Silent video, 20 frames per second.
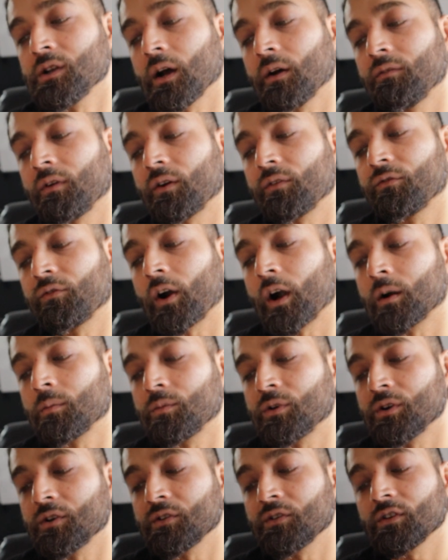of our
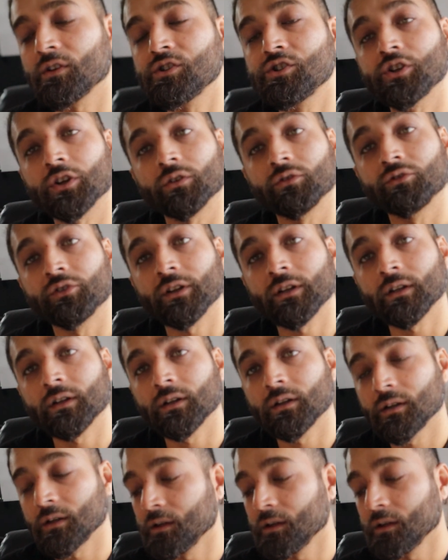farmers' children.